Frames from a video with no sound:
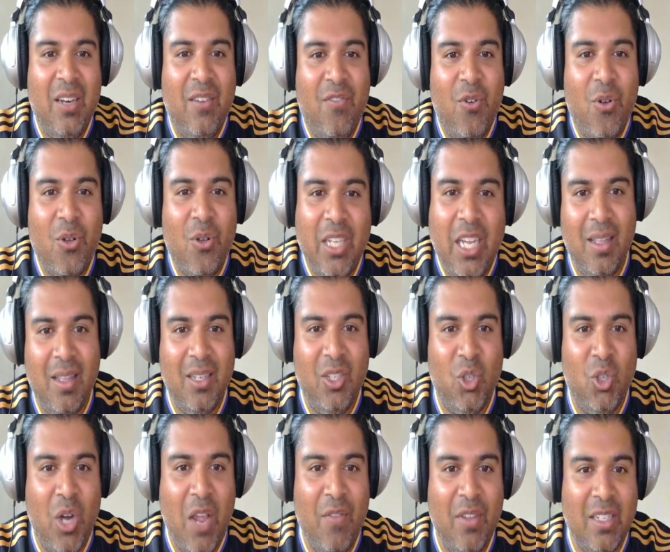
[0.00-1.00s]
14
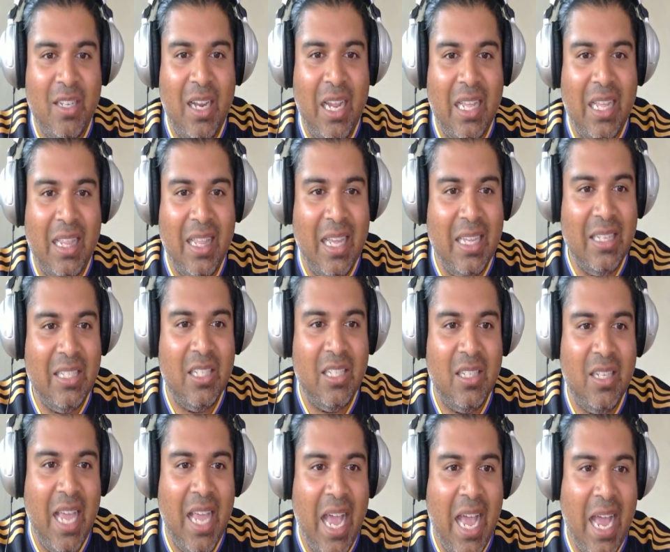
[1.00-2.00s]
drivers like this
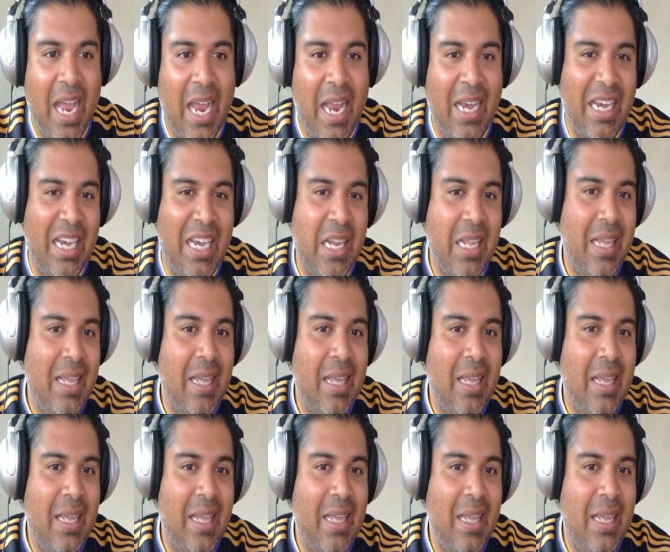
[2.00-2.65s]
can